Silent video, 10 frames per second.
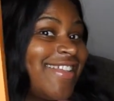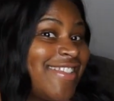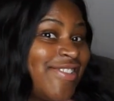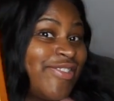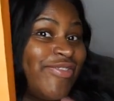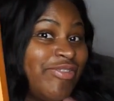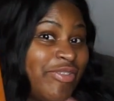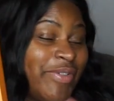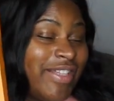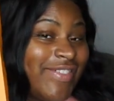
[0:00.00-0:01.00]
is
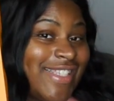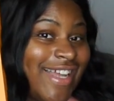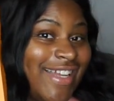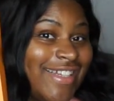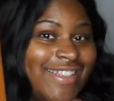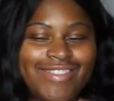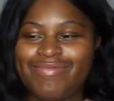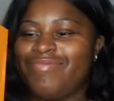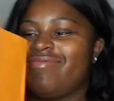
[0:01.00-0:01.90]
Louis Vuitton.